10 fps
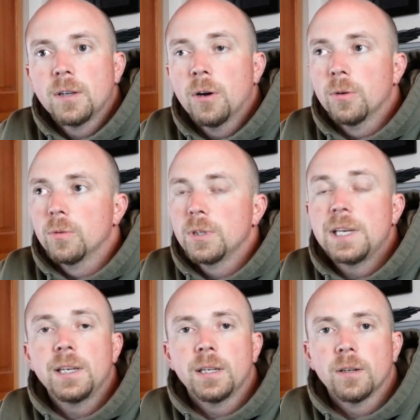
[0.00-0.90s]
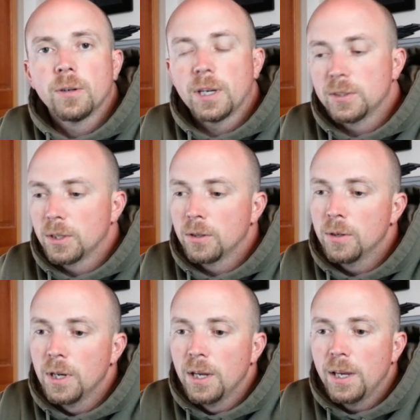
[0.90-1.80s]
Oh, heating. Okay,
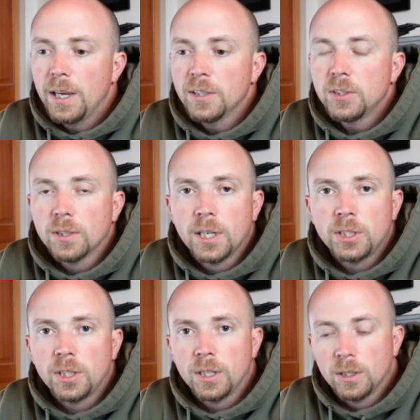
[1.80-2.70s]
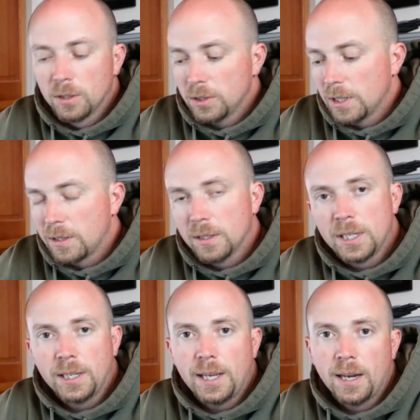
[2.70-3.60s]
so insulation. It looks like the
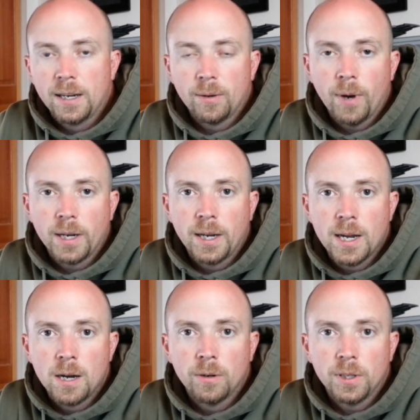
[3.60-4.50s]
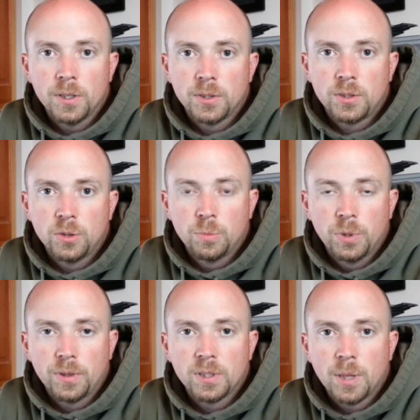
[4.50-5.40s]
leading candidate right now is to
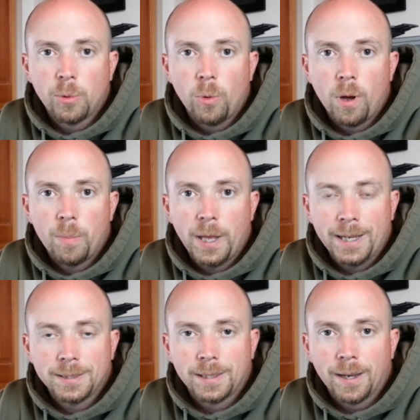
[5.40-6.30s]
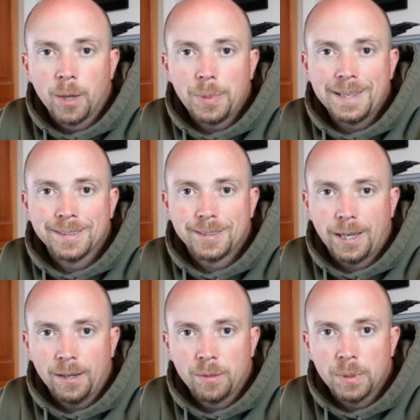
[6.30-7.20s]
put the double wall plastic up
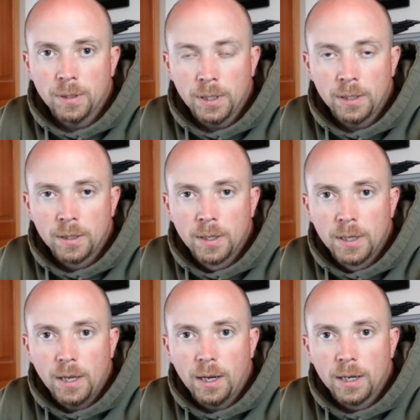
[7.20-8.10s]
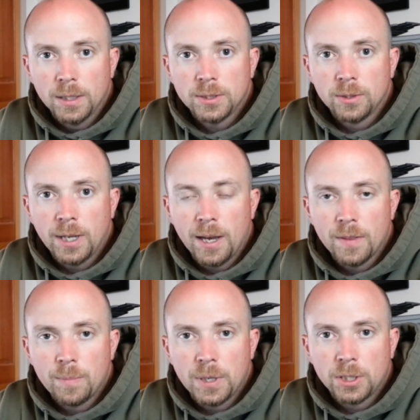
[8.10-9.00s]
inside of the building. Uh, so now
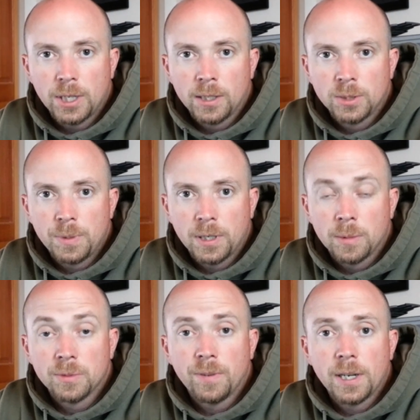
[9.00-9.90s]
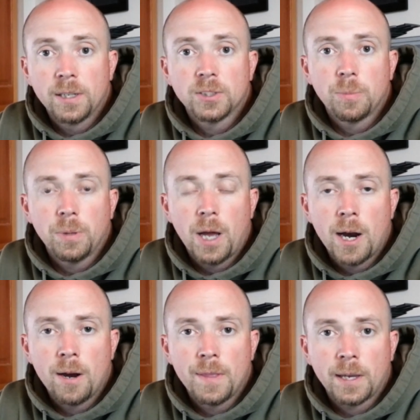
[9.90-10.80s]
the big challenge becomes finding a
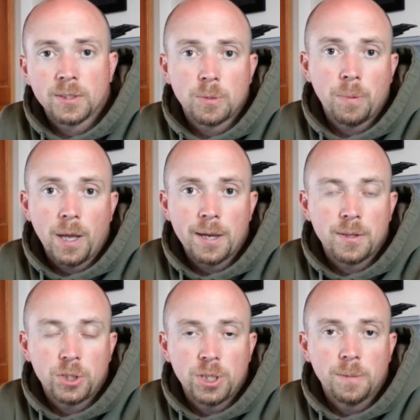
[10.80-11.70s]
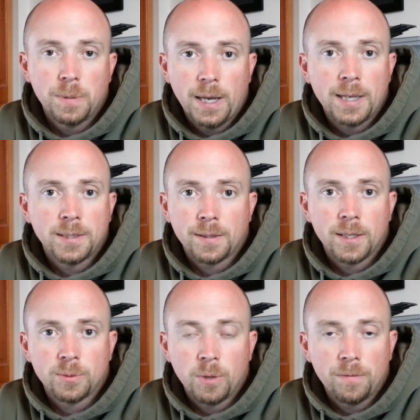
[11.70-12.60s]
supplier that can supply a sheet of plastic
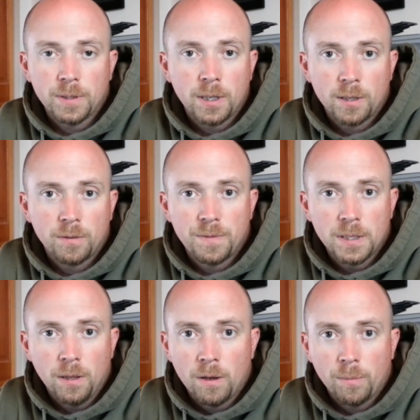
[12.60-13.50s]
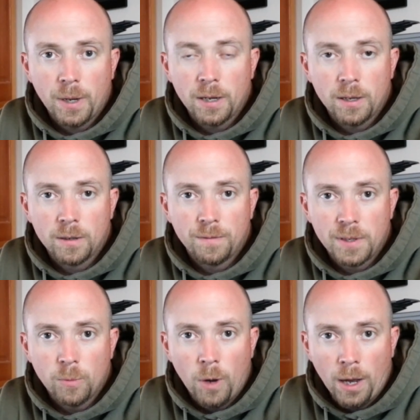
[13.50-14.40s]
that's roughly 100 feet long by 100
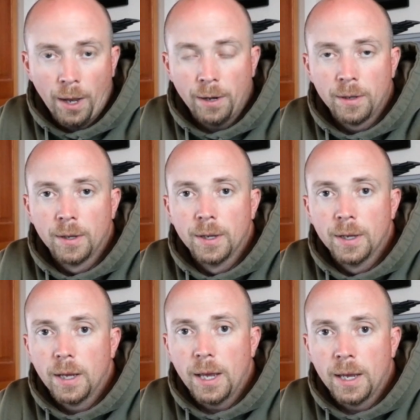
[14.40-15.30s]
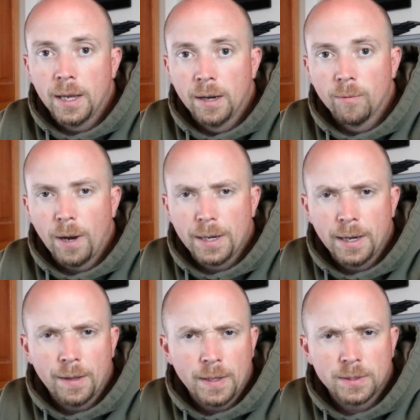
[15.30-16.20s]
feet wide. And right
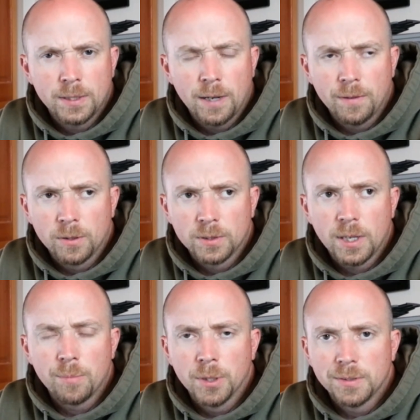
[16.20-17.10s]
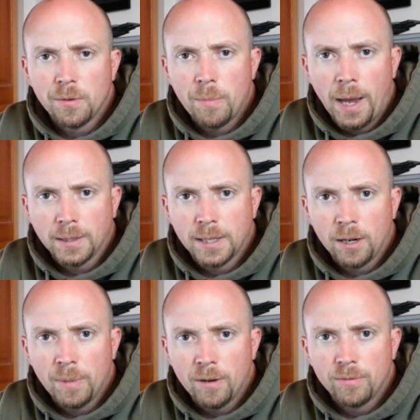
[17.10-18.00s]
now that's tough. It looks like most of them max
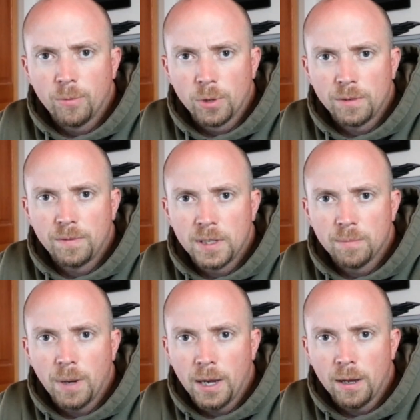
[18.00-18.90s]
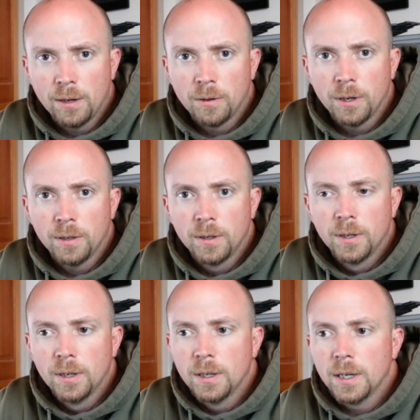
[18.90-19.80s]
out about 40 feet by 100.
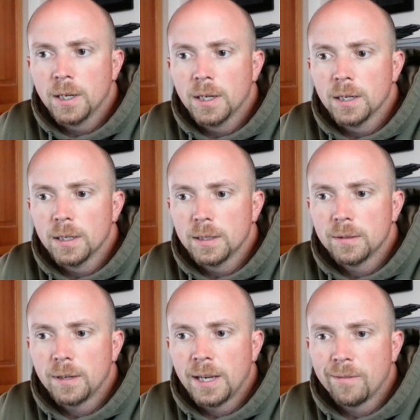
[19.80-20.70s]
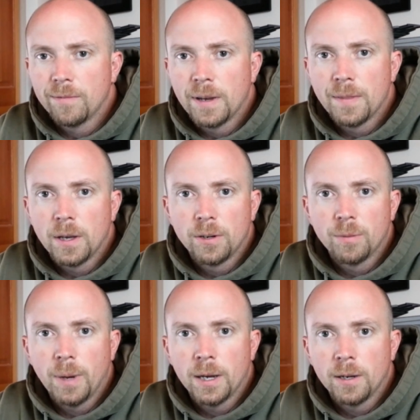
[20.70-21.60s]
Uh, I haven't found the
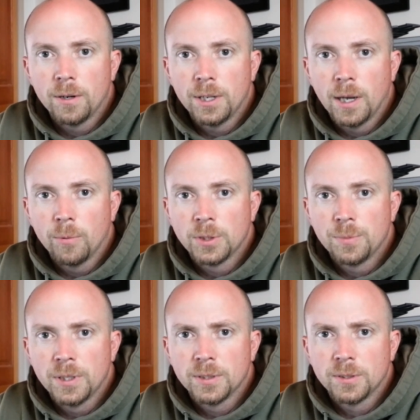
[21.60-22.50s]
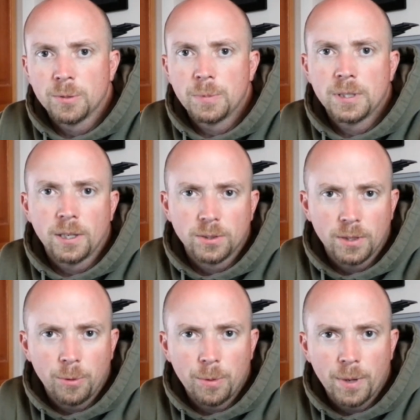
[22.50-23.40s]
100 by 100 yet, which means there's a
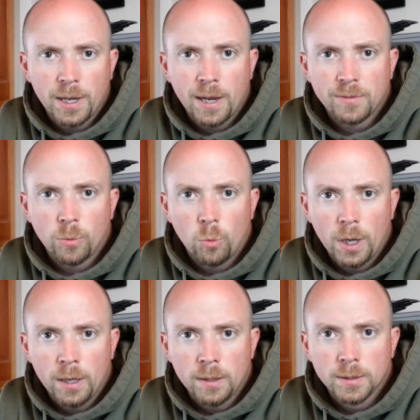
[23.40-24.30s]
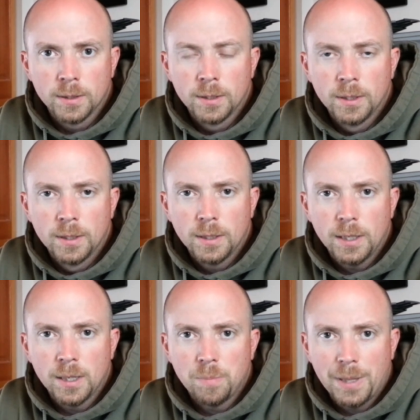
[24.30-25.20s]
potential that we might have to weld
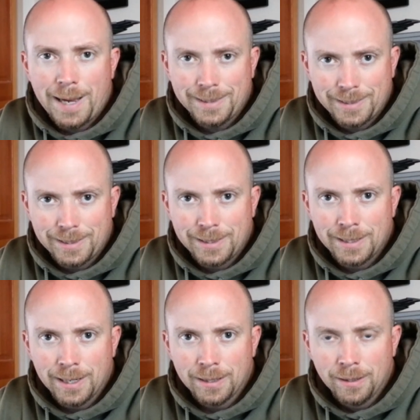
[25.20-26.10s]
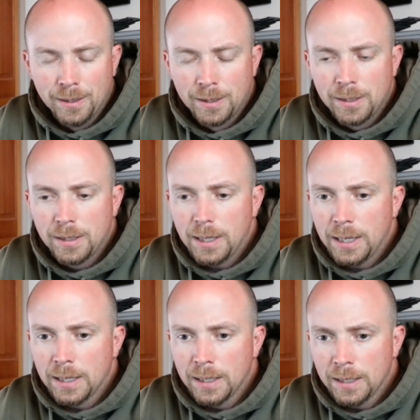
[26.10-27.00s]
uh, plastic together.
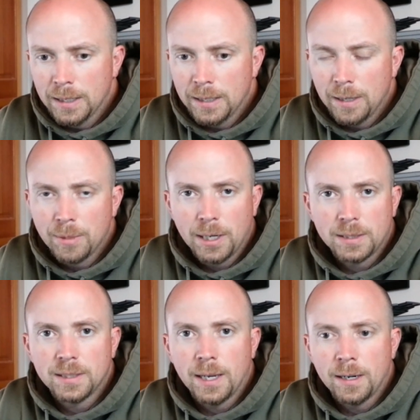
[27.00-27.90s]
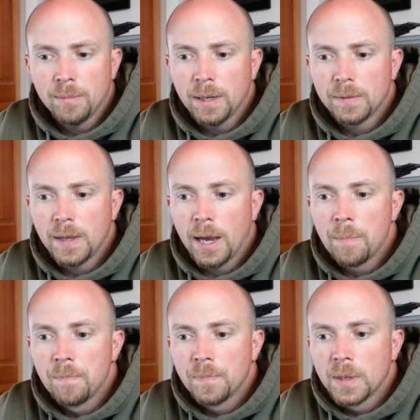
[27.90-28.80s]
And uh, I'm not excited about that.